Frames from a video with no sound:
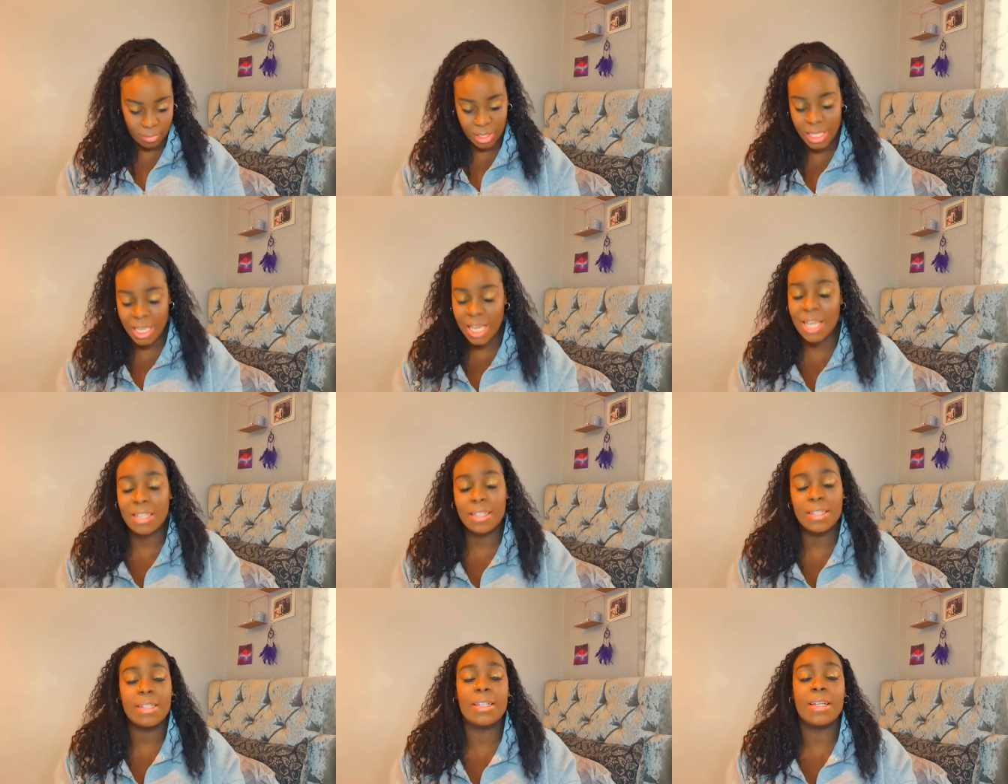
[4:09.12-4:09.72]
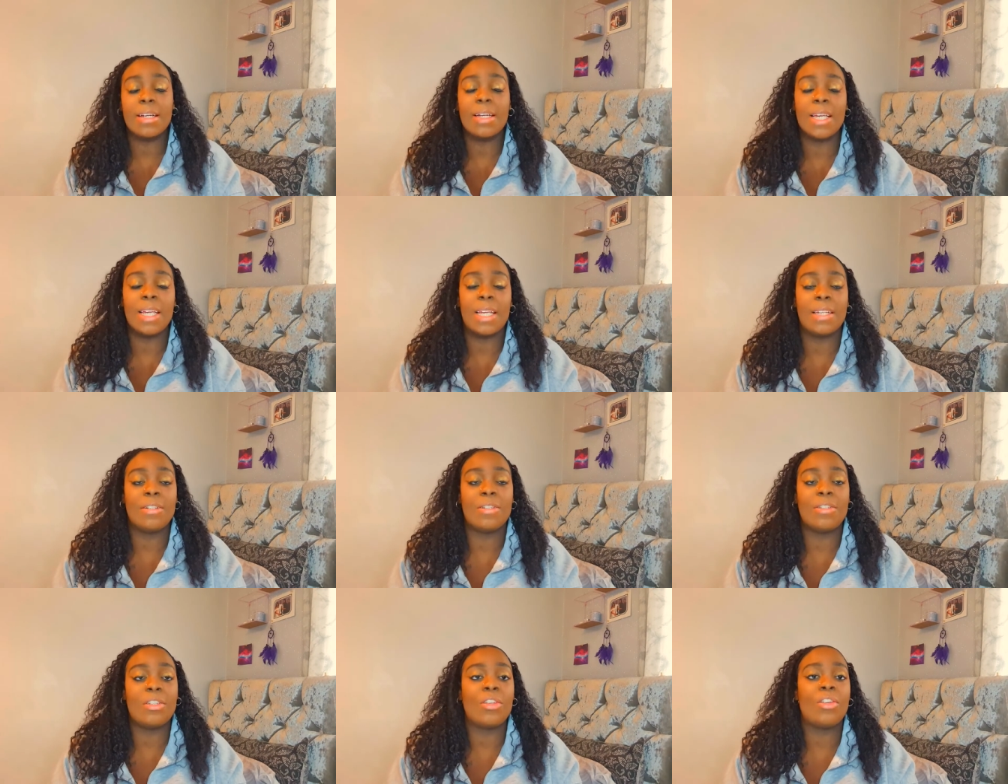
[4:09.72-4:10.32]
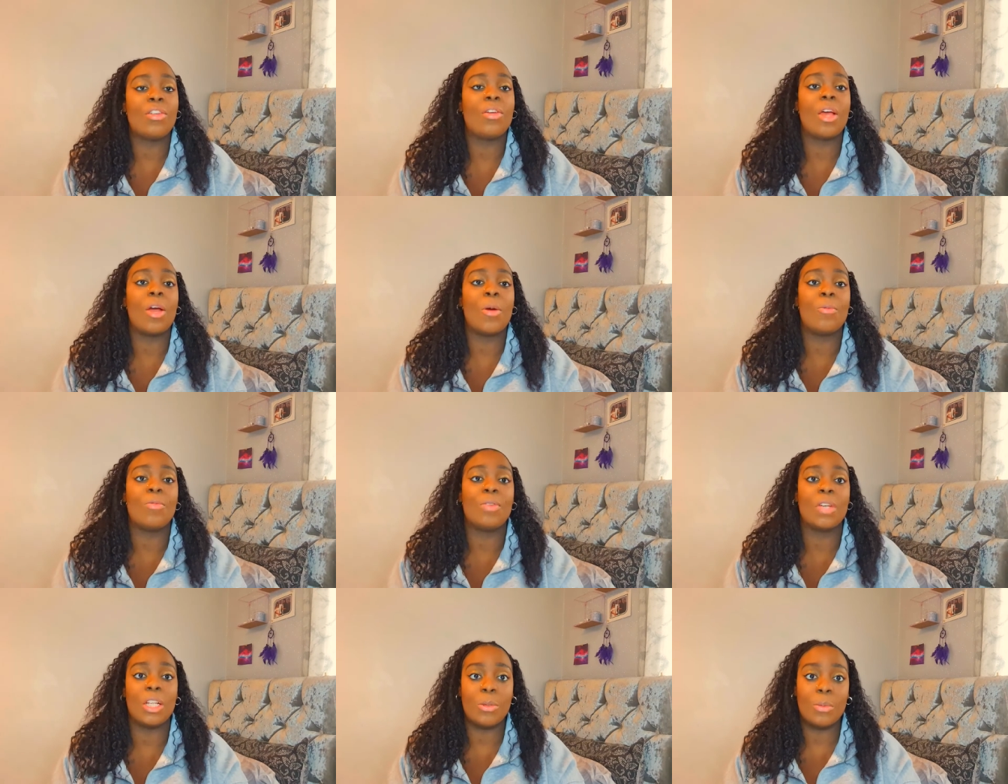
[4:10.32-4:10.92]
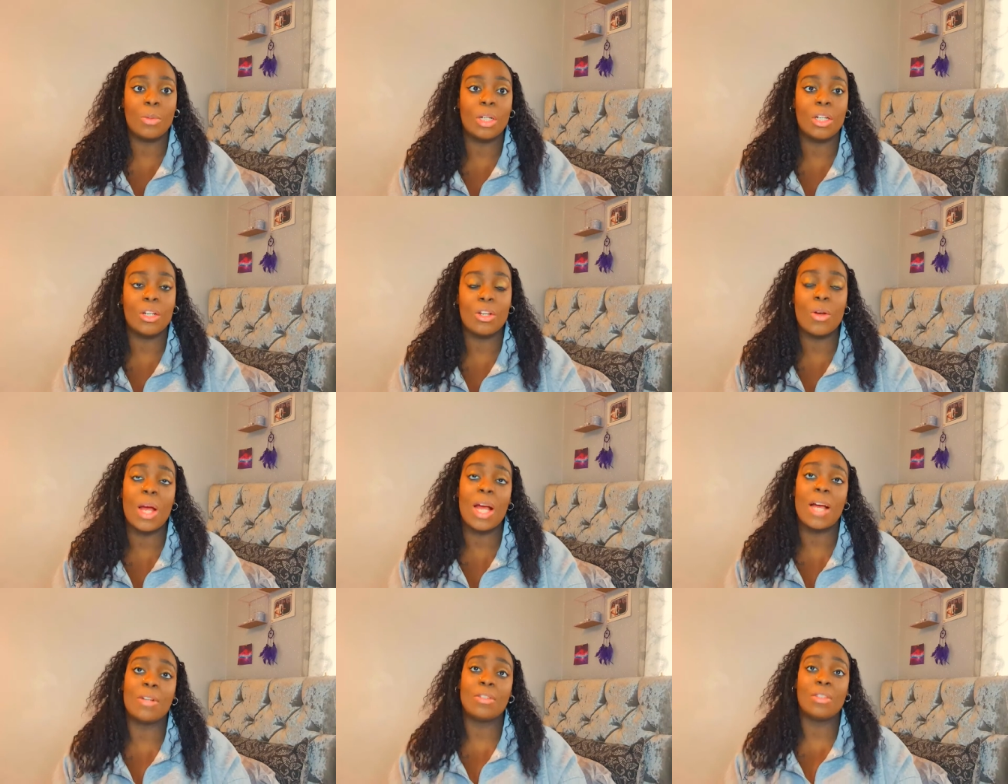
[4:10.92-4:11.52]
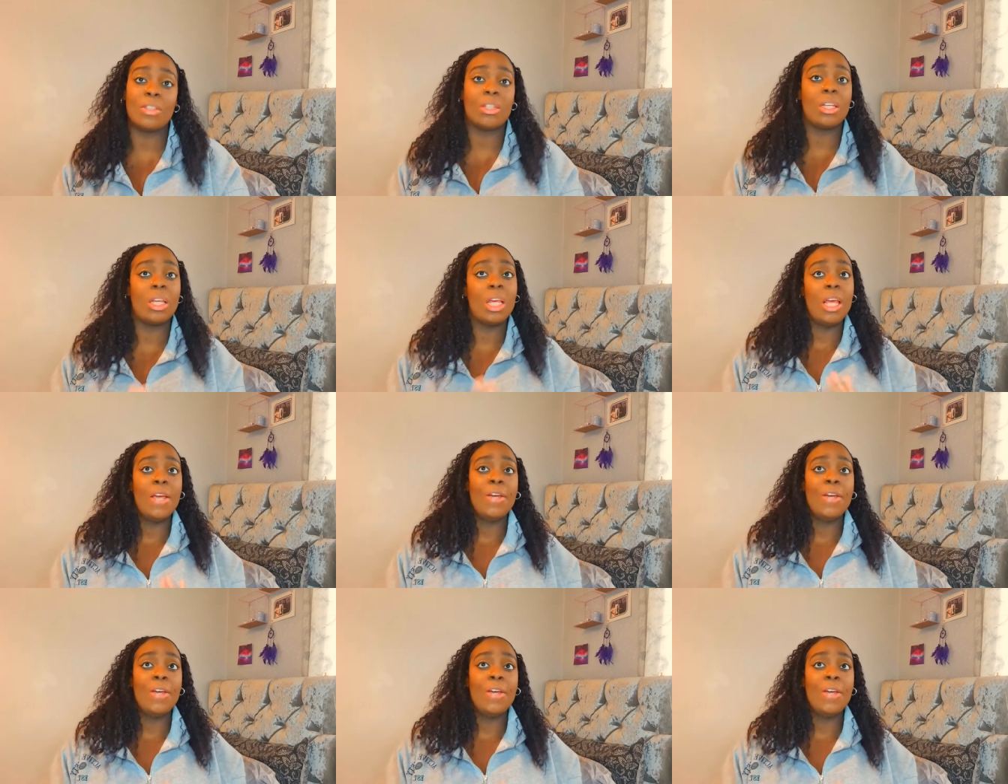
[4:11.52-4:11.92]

get stuck into. I really want to know how to